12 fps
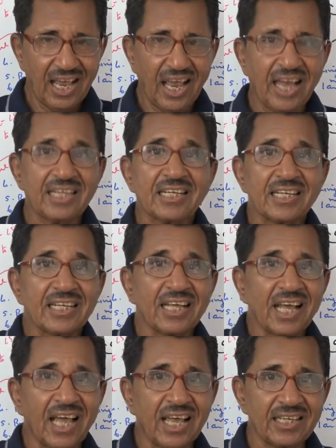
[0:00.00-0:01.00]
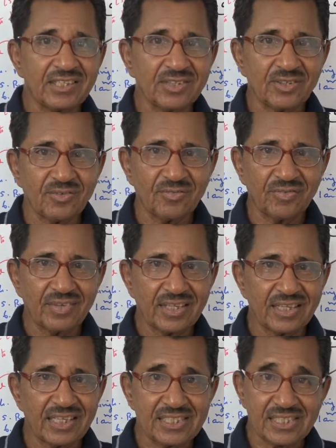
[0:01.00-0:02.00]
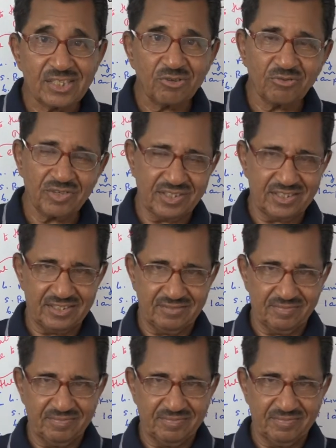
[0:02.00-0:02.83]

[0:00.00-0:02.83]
and in the hands of the situation.